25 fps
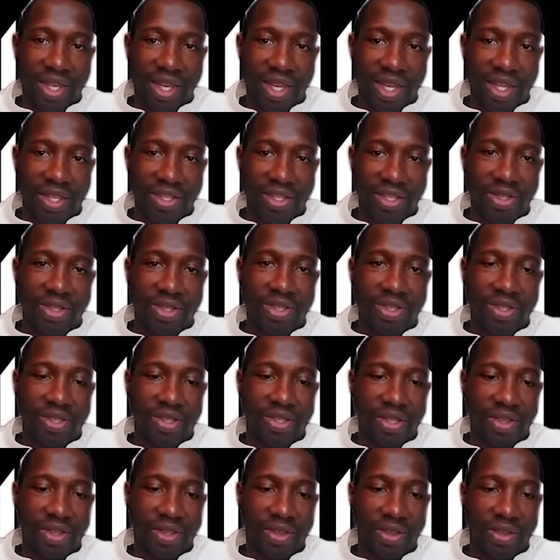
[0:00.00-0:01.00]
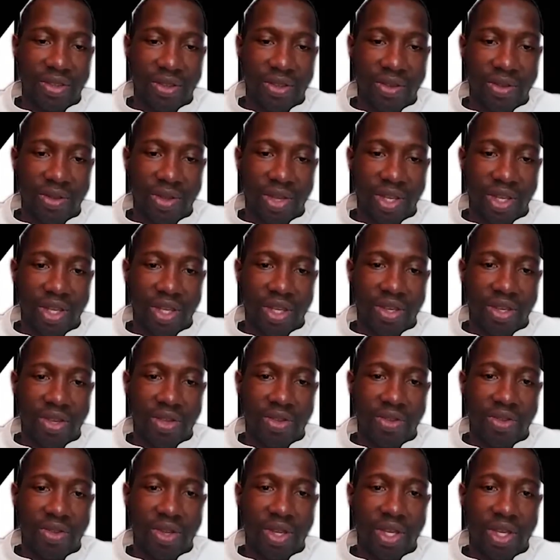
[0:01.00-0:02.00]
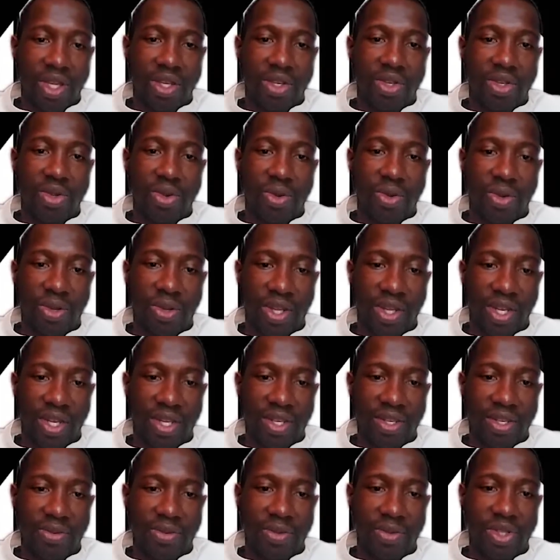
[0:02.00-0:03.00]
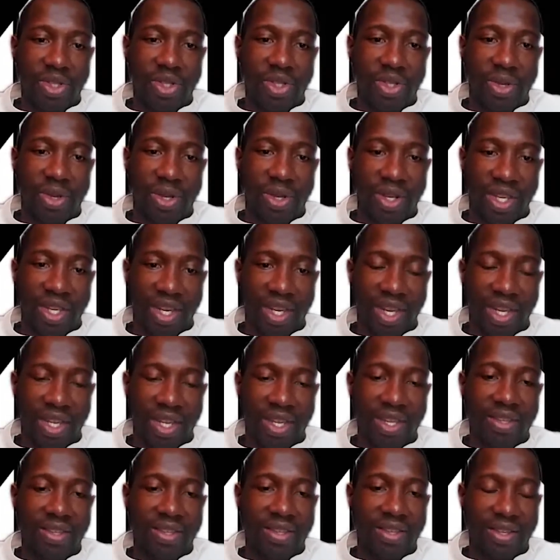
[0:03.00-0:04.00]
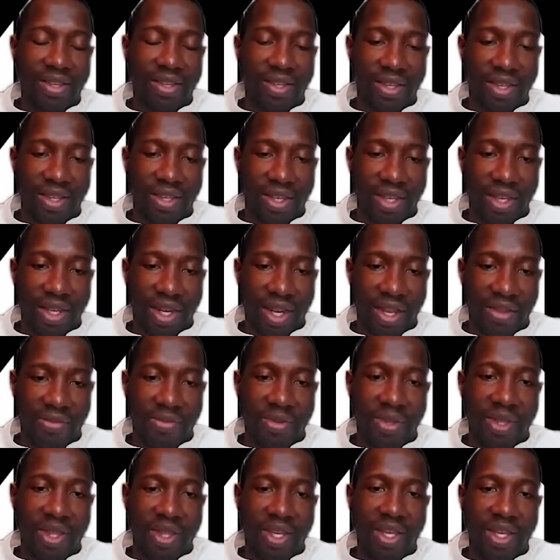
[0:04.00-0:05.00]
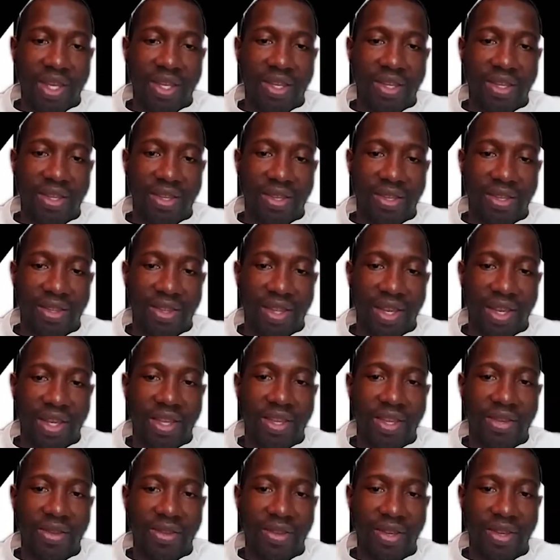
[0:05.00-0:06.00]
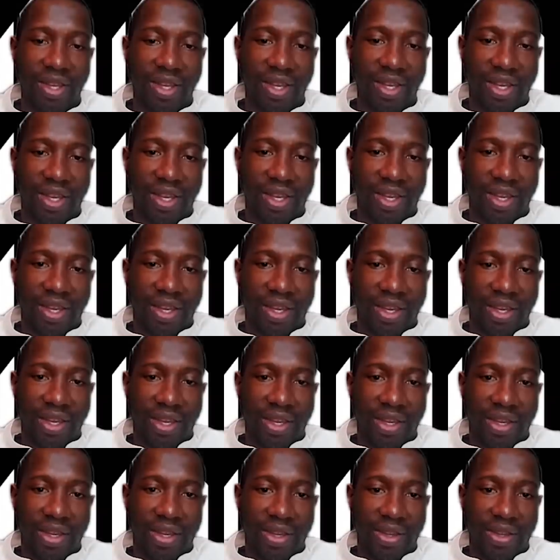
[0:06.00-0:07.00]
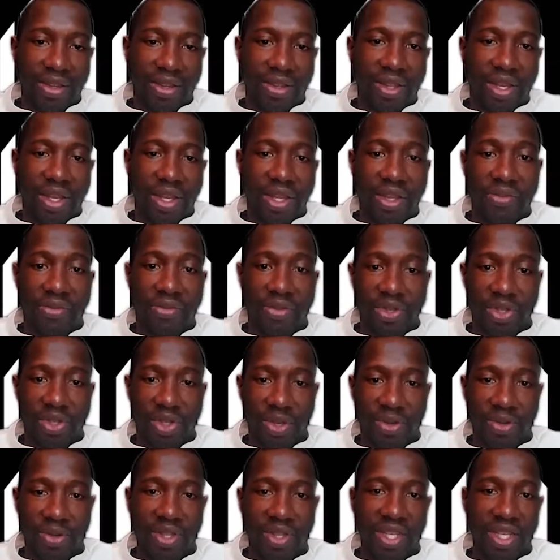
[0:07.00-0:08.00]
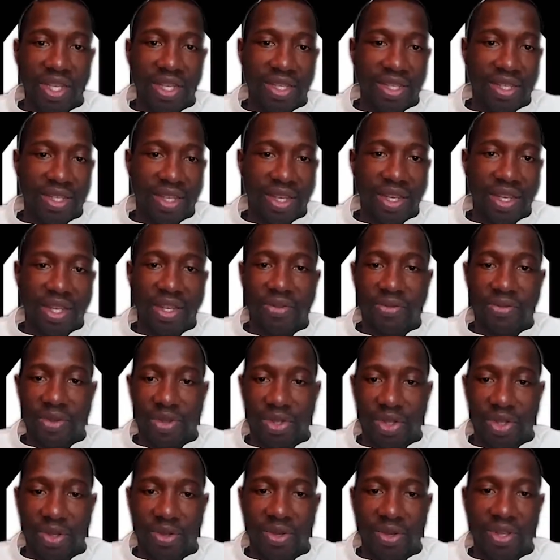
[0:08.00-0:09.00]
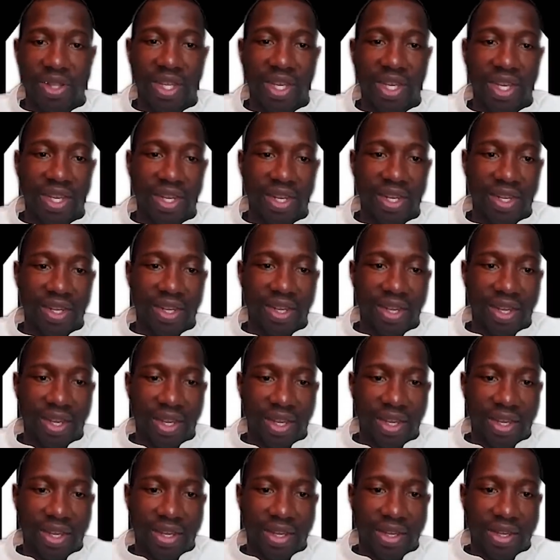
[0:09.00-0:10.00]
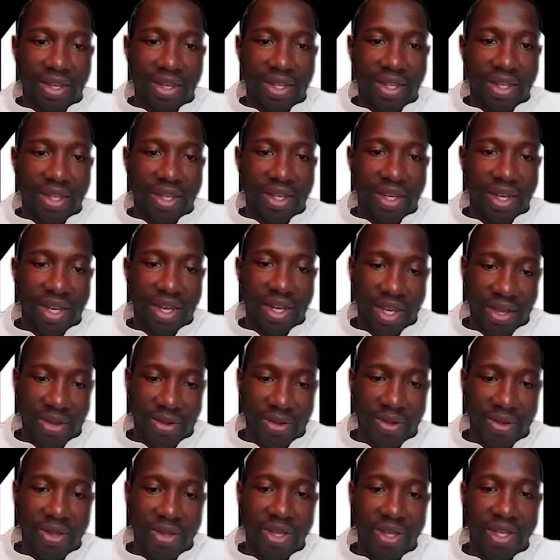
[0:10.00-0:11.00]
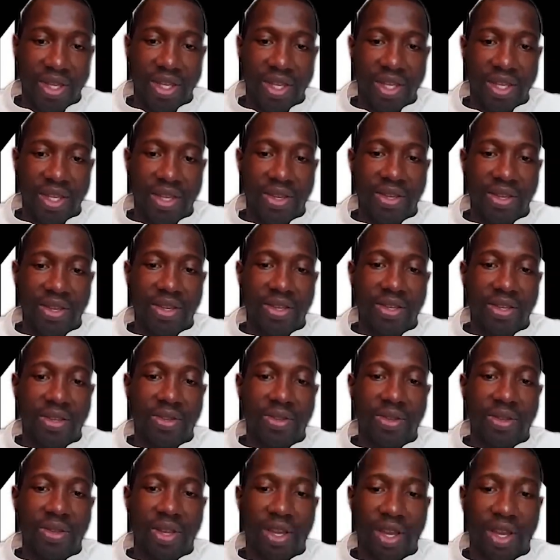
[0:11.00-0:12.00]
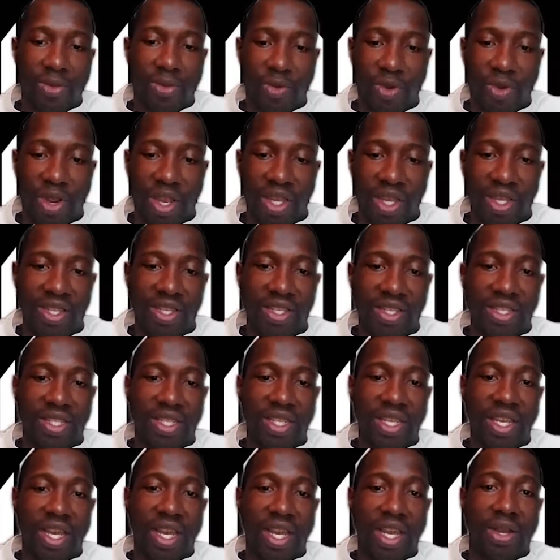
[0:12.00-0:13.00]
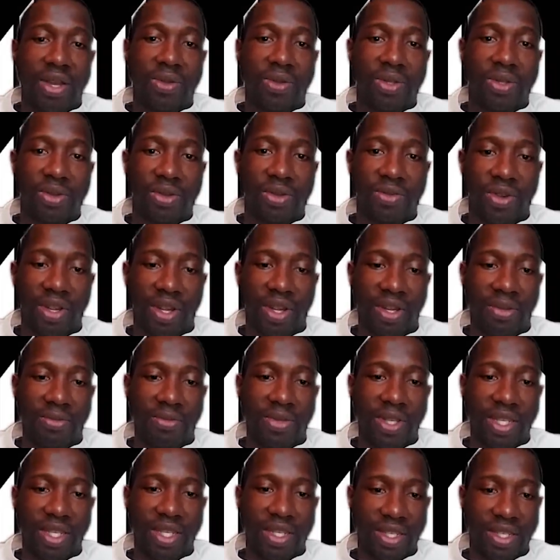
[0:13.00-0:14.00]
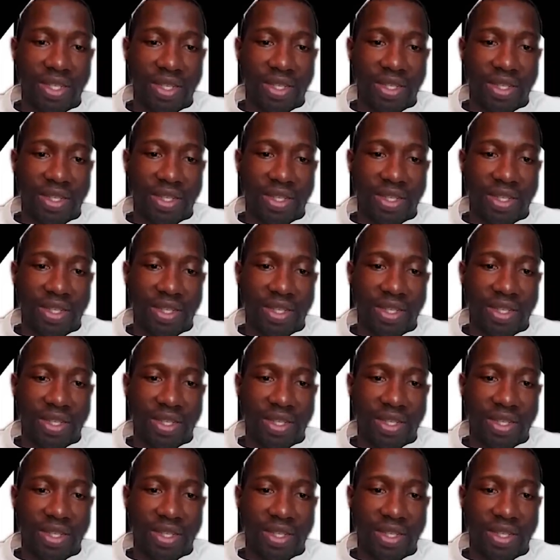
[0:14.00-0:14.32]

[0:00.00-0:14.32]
And just endure it with joy, like in everything. Thank you. Thank you for showing this. Thank you for showing that. Now, I'm waiting to see how to overcome this.